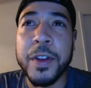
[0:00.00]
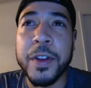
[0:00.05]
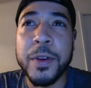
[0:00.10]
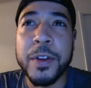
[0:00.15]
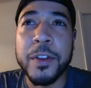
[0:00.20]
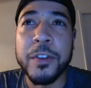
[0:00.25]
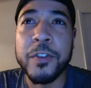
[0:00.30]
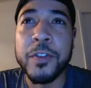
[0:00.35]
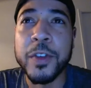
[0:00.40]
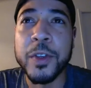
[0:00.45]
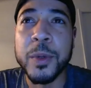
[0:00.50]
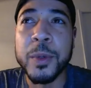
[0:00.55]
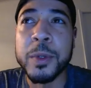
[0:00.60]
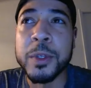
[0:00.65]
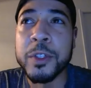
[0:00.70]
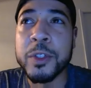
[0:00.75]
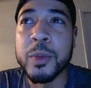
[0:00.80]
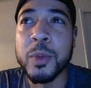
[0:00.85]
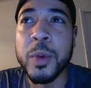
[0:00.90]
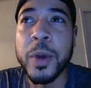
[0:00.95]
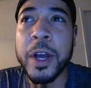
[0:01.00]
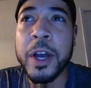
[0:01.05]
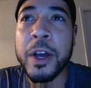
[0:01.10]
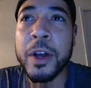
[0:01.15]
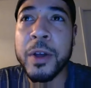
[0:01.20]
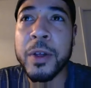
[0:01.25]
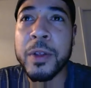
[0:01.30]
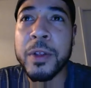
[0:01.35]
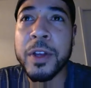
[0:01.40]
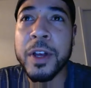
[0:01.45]
have very few as
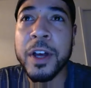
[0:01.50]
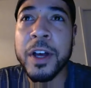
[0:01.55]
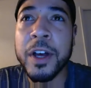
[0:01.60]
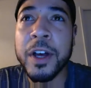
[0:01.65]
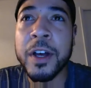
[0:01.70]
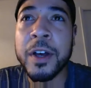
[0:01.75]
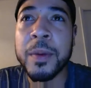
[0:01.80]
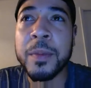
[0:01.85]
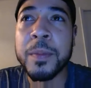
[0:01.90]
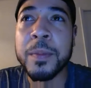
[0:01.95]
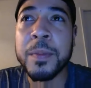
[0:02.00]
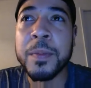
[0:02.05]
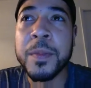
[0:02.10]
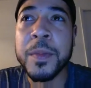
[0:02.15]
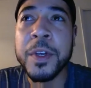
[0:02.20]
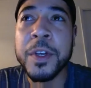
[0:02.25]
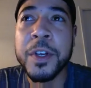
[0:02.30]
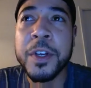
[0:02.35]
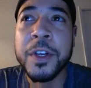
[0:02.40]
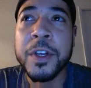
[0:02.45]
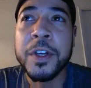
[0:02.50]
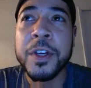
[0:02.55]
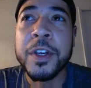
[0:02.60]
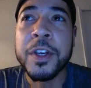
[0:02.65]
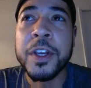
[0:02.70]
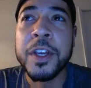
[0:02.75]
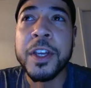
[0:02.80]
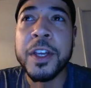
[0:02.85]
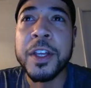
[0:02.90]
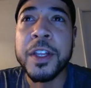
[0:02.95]
well,
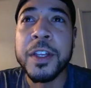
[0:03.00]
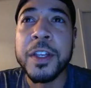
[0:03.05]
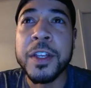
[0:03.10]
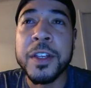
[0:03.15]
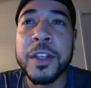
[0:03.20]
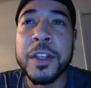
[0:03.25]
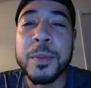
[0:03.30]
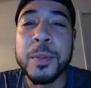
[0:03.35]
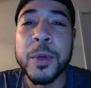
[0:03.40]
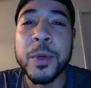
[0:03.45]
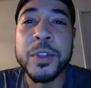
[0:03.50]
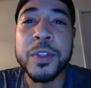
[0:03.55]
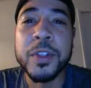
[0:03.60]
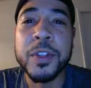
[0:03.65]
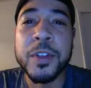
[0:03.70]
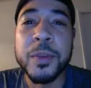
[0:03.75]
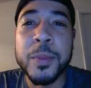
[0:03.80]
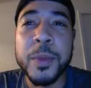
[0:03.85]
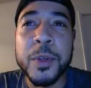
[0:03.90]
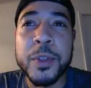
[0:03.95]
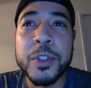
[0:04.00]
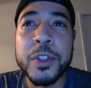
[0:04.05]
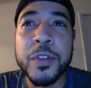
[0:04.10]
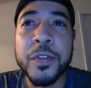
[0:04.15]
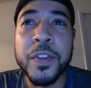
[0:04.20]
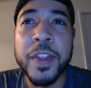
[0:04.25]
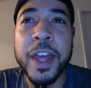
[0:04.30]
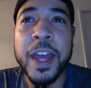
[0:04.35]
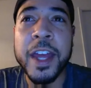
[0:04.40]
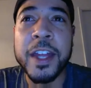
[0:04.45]
and most
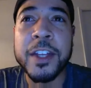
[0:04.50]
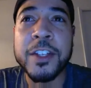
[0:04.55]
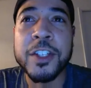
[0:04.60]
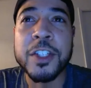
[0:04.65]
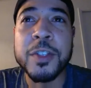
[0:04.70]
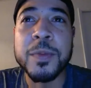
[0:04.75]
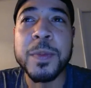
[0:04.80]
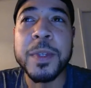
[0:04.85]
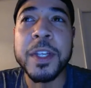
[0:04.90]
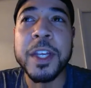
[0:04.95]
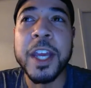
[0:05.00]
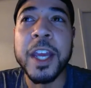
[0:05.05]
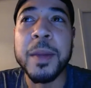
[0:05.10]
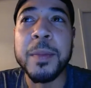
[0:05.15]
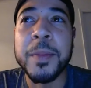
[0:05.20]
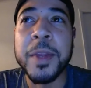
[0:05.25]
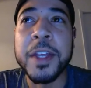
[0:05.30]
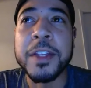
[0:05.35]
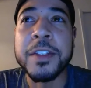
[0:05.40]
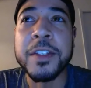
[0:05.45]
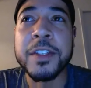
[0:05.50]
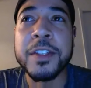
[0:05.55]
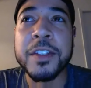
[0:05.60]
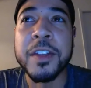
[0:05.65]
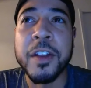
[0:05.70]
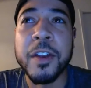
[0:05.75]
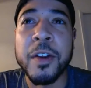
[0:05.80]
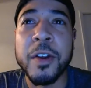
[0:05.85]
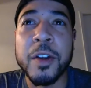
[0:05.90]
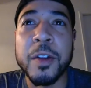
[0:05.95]
of that just became
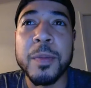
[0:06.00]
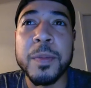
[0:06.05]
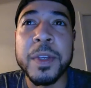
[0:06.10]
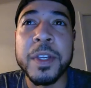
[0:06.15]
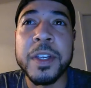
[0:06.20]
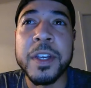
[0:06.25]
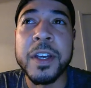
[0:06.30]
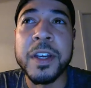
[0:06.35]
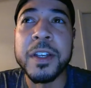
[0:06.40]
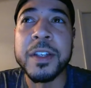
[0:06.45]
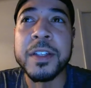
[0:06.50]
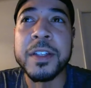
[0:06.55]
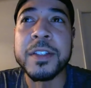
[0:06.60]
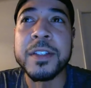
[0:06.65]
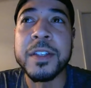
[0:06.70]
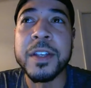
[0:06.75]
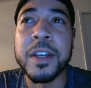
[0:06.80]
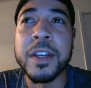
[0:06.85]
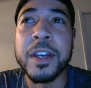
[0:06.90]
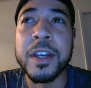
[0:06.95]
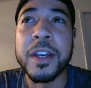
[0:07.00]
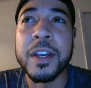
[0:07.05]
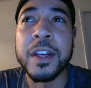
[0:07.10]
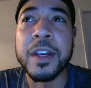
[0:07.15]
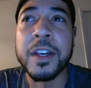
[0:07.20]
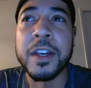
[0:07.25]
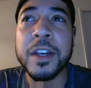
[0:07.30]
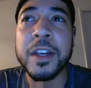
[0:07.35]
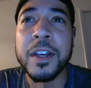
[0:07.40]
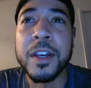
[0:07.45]
necessary because
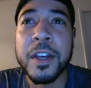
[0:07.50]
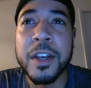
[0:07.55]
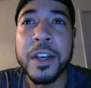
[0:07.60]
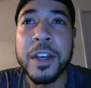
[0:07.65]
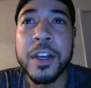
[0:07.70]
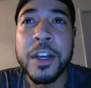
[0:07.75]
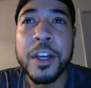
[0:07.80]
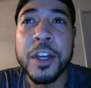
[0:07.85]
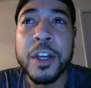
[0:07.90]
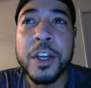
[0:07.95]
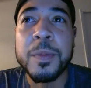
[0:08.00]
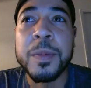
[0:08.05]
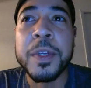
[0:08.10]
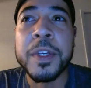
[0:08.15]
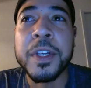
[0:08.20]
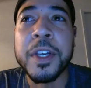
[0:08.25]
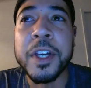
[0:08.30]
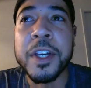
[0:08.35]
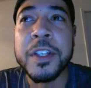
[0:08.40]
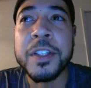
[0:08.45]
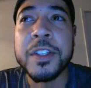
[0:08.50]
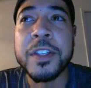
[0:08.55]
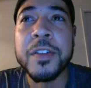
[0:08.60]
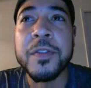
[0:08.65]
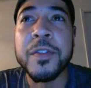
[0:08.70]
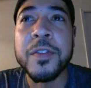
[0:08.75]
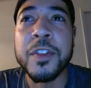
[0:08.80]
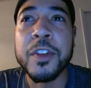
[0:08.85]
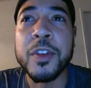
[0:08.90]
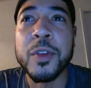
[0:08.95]
of
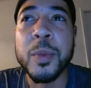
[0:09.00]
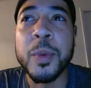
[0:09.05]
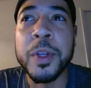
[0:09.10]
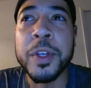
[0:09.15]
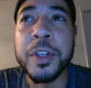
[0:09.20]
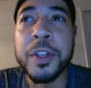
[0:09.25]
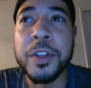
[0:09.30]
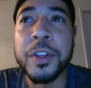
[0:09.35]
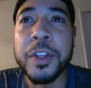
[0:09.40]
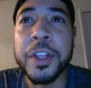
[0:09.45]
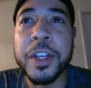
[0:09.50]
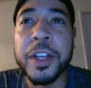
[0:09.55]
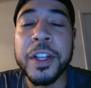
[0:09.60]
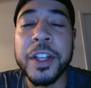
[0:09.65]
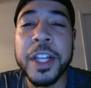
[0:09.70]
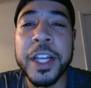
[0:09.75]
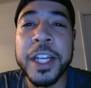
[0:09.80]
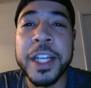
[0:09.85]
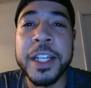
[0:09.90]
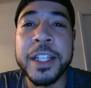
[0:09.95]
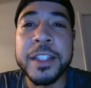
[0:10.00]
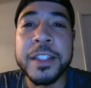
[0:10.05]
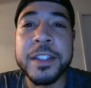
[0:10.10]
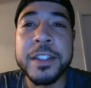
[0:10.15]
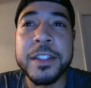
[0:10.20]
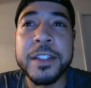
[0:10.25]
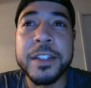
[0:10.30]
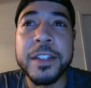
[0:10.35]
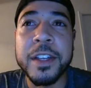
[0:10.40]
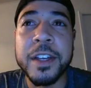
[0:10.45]
the dwindling
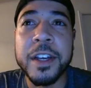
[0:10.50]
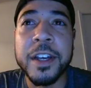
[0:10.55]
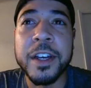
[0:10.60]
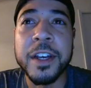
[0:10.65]
clans.